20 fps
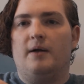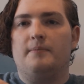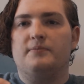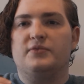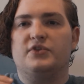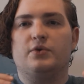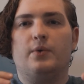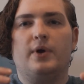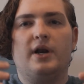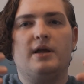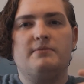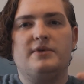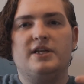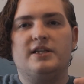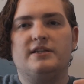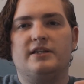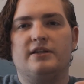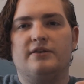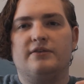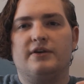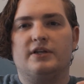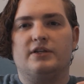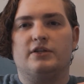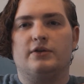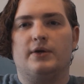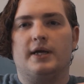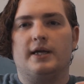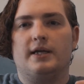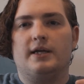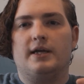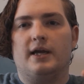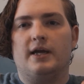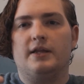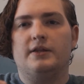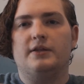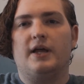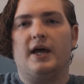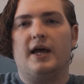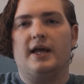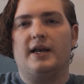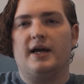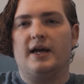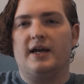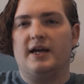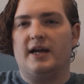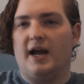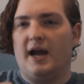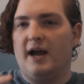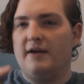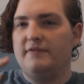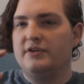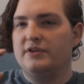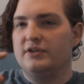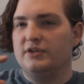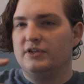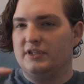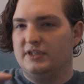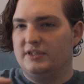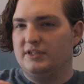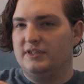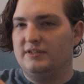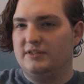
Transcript: So what I'm considering doing, and I haven't